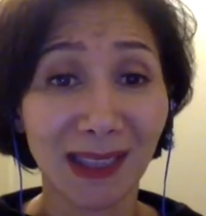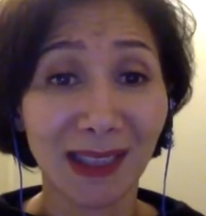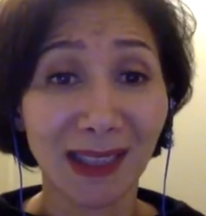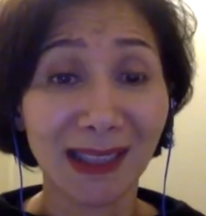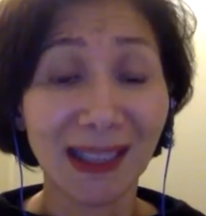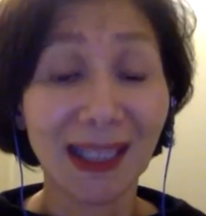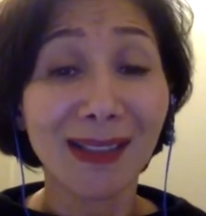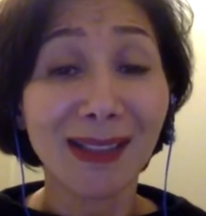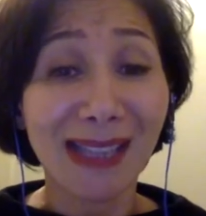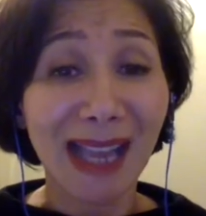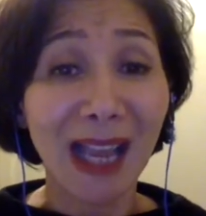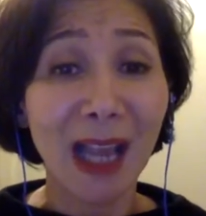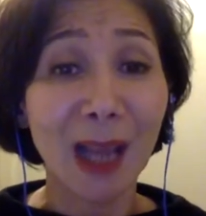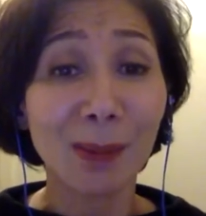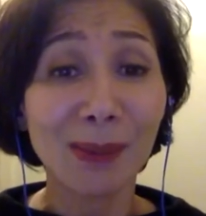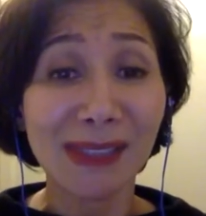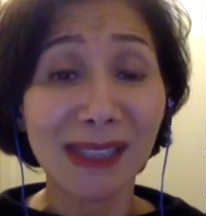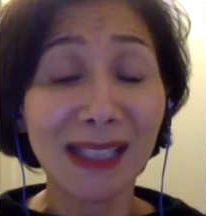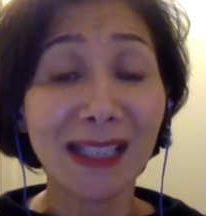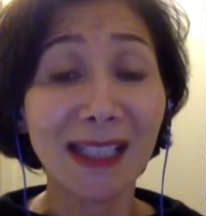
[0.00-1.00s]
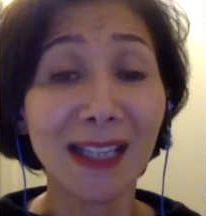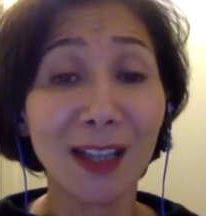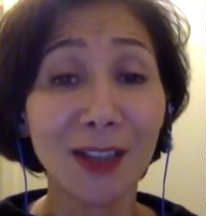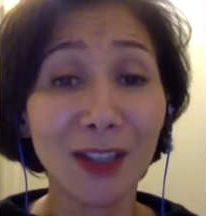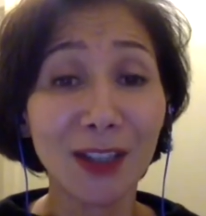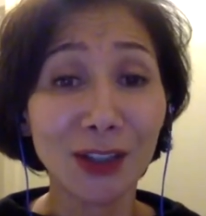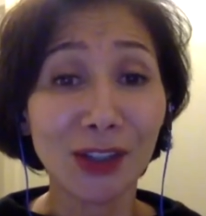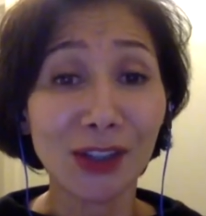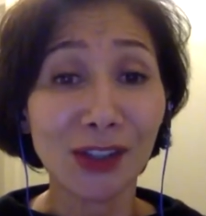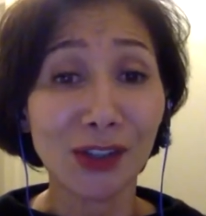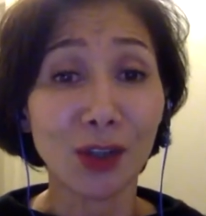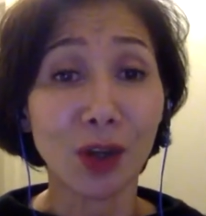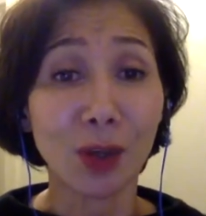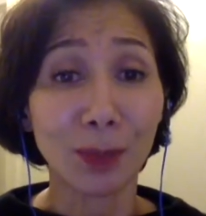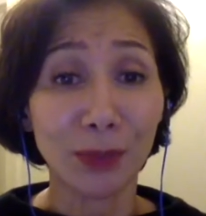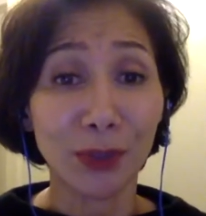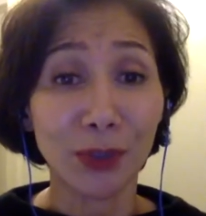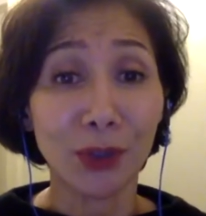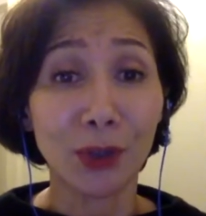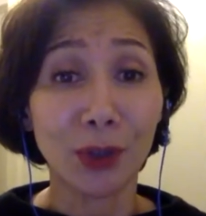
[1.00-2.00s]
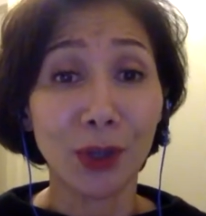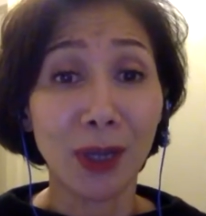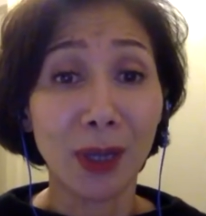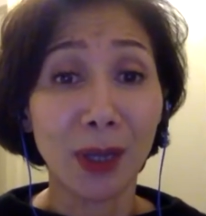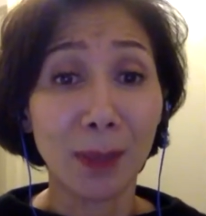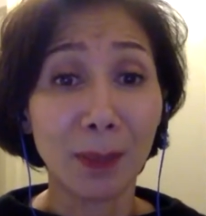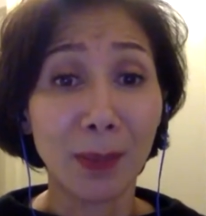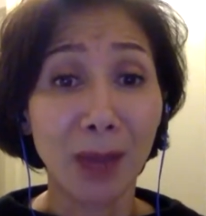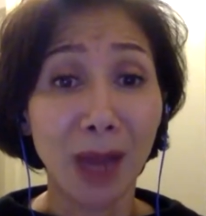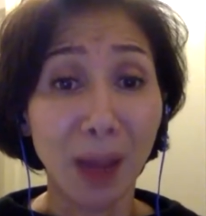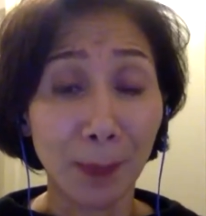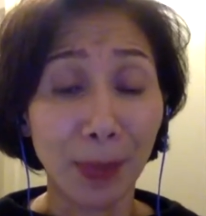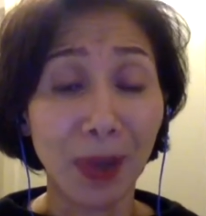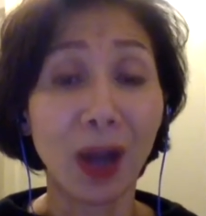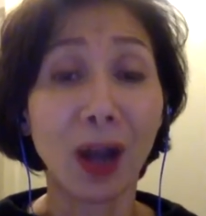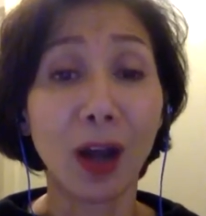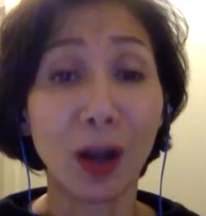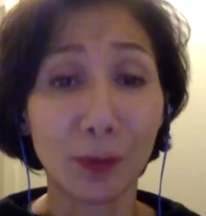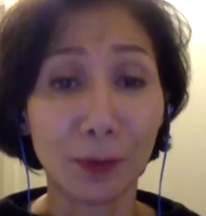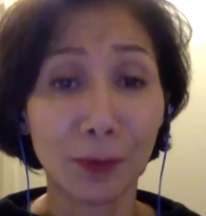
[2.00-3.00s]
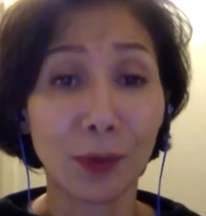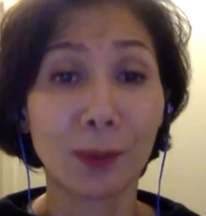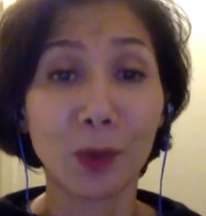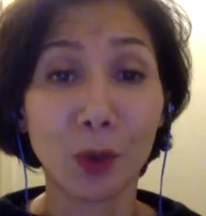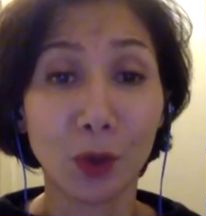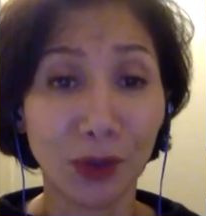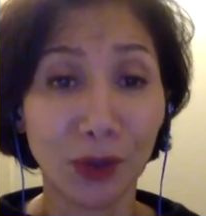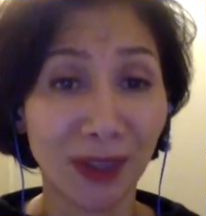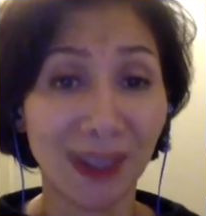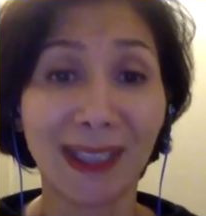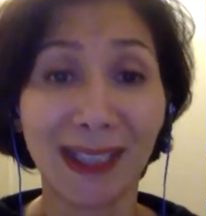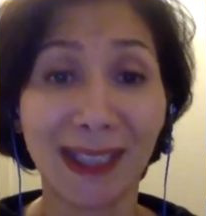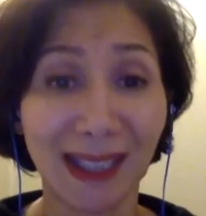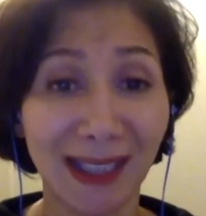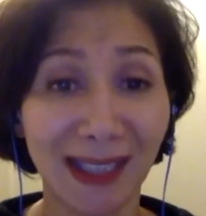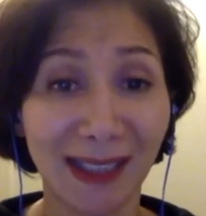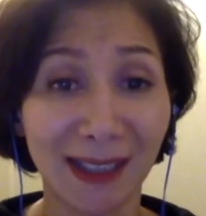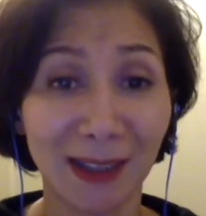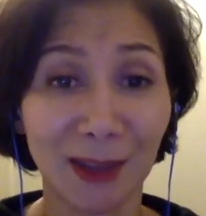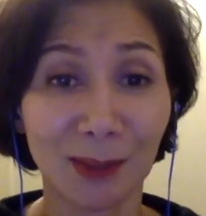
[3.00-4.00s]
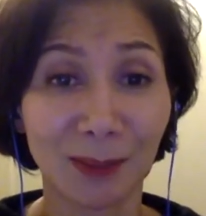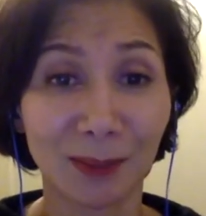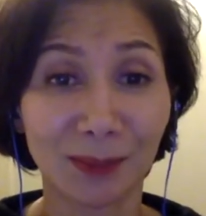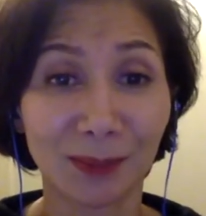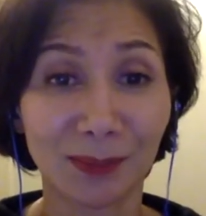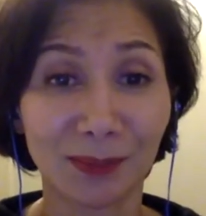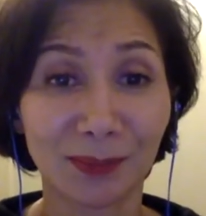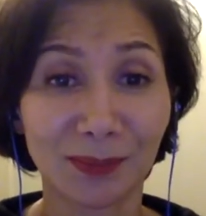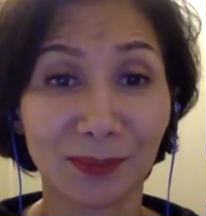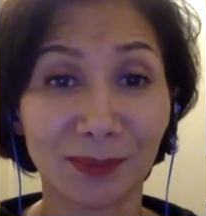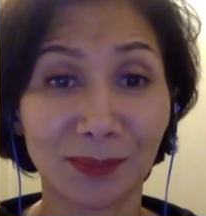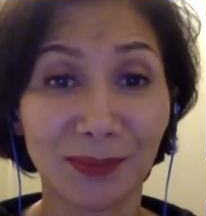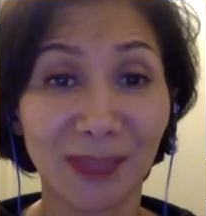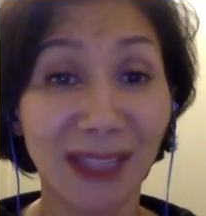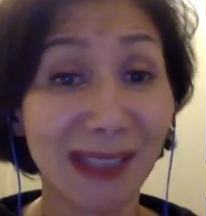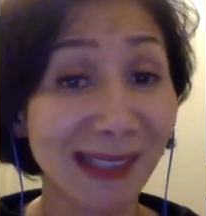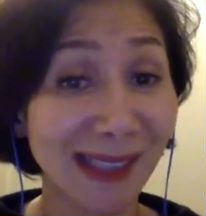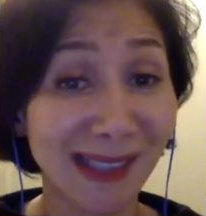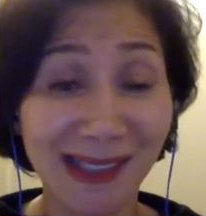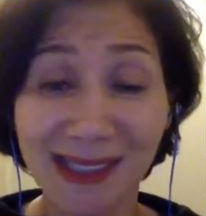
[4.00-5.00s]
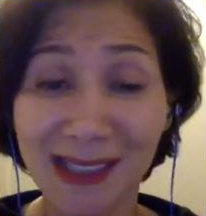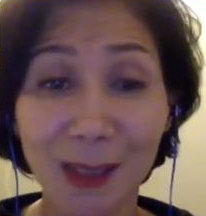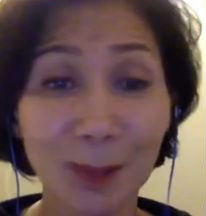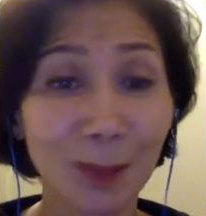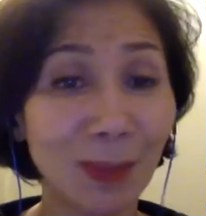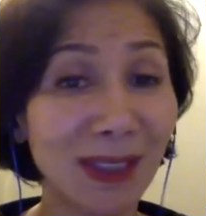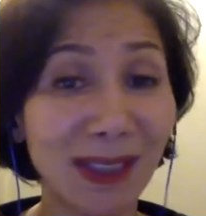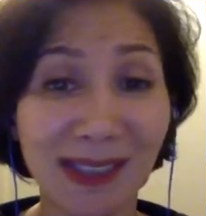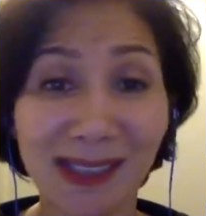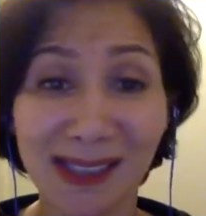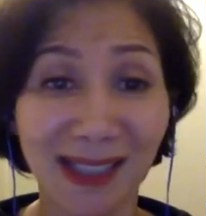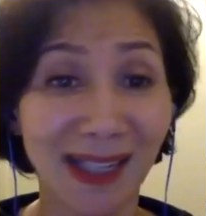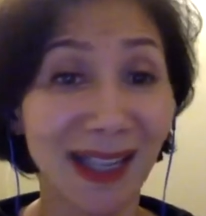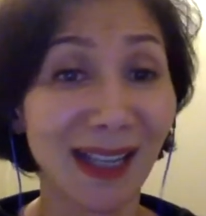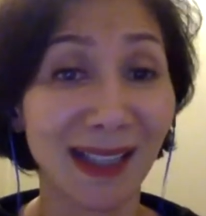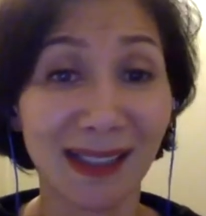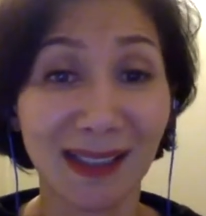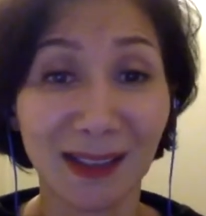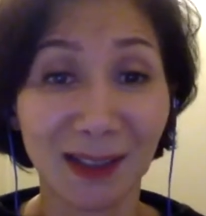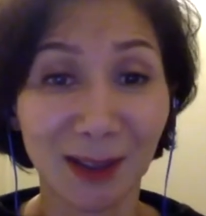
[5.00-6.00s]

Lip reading: There's absolutely nothing to stop you apart from your thinking. It's as simple as that.